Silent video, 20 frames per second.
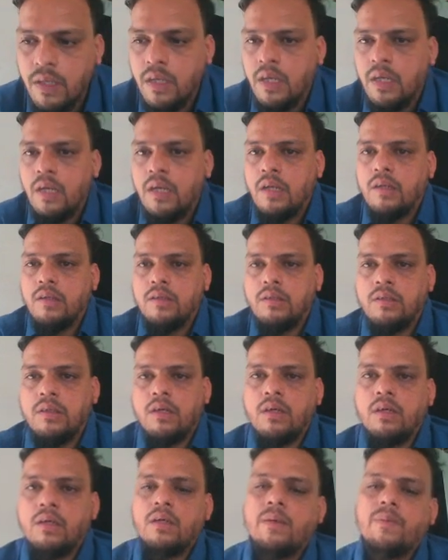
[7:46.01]

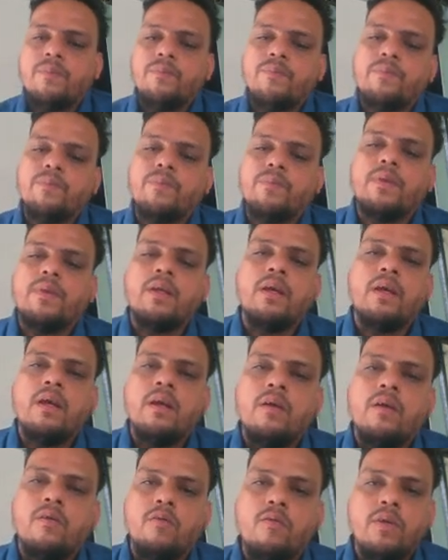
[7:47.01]
Here
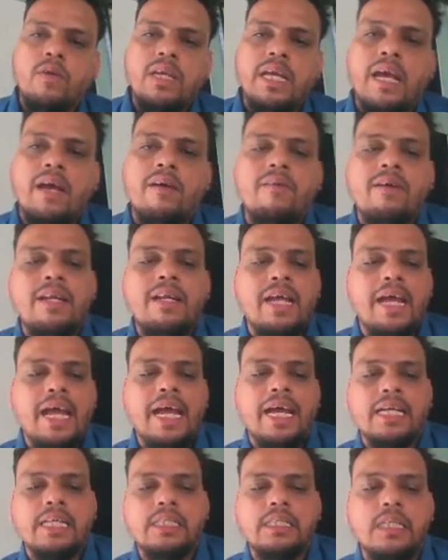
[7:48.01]
we have an
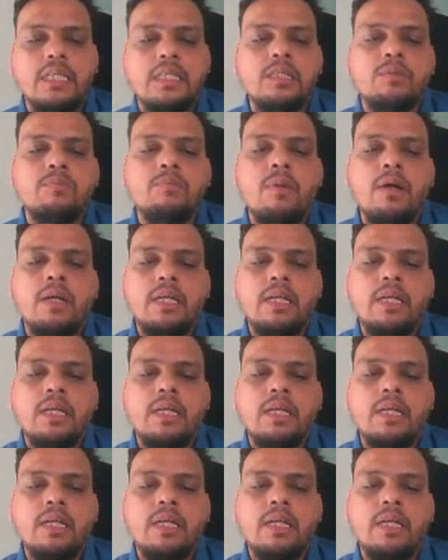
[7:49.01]
excess money